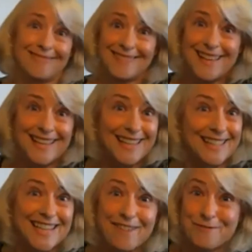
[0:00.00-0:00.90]
it
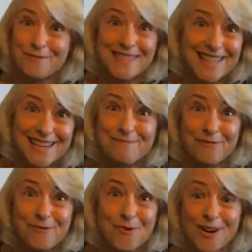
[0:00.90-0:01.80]
had never been done
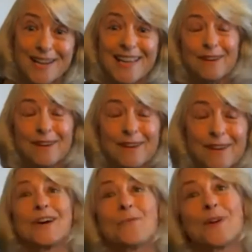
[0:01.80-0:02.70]
before. And we
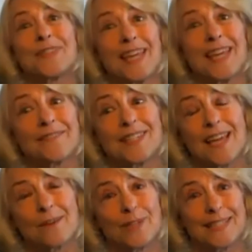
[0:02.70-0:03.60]
didn't know what the F
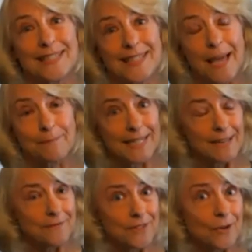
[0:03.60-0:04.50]
D A would accept. And
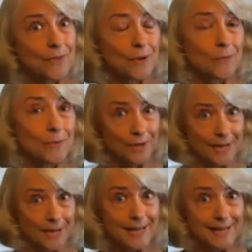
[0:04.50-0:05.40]
even though they were
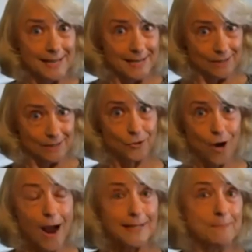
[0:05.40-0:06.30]

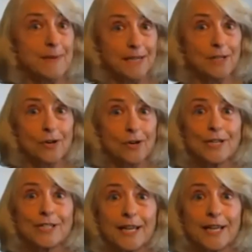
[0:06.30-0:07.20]
trying to be
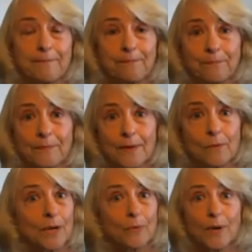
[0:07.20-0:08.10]
encouraging,
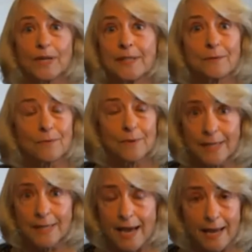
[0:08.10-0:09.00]
we quickly
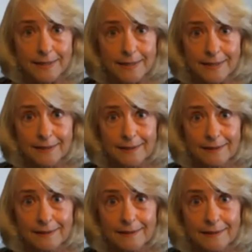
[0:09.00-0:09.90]
realized
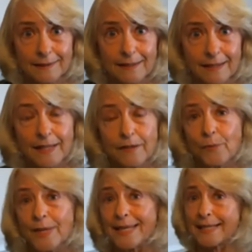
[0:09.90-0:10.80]
that if
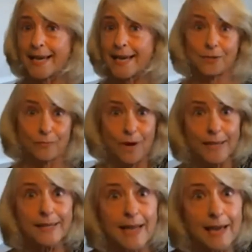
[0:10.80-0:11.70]
we didn't guess
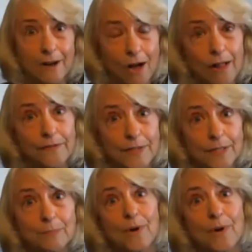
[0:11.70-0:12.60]
right on all of
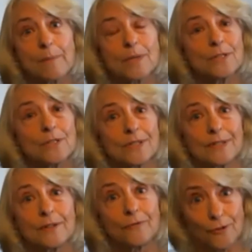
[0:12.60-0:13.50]
these parameters
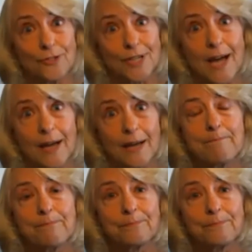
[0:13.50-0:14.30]
the first time,